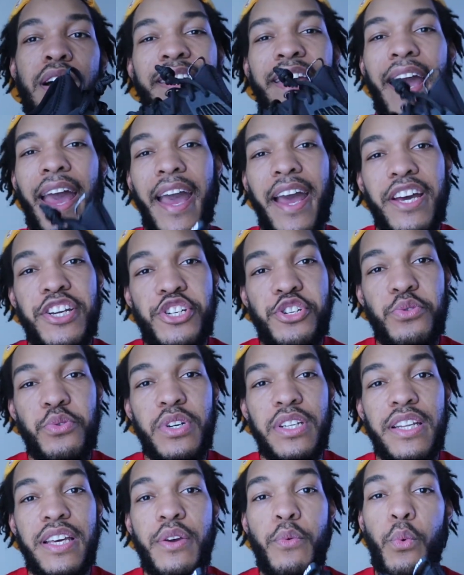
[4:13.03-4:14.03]

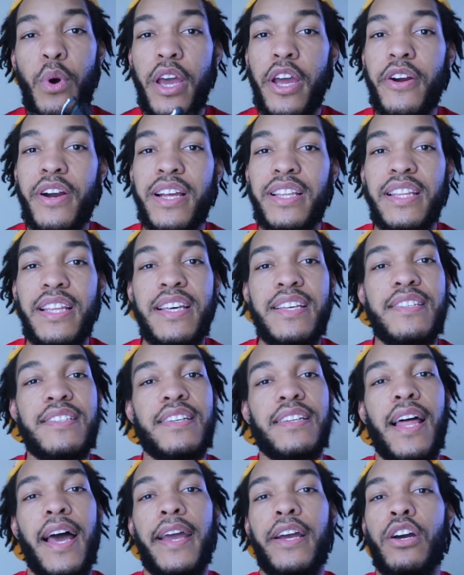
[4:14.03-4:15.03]
Casually wearing this to
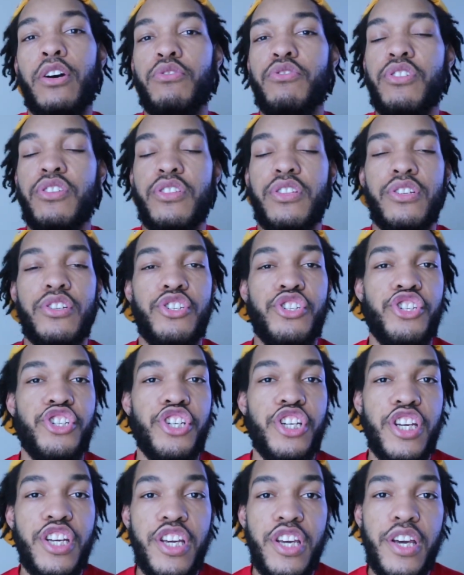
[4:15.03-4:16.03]
like go to the
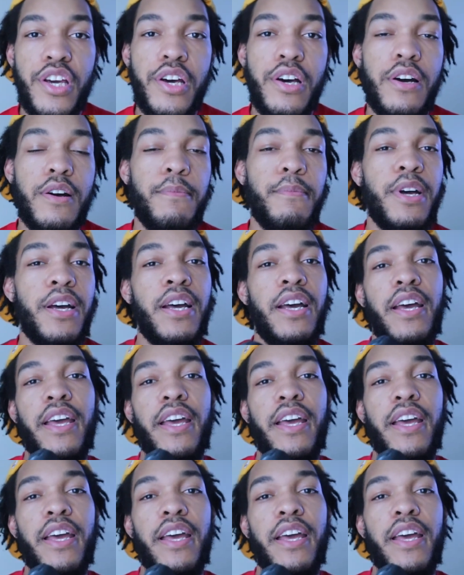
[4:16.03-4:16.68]
gym,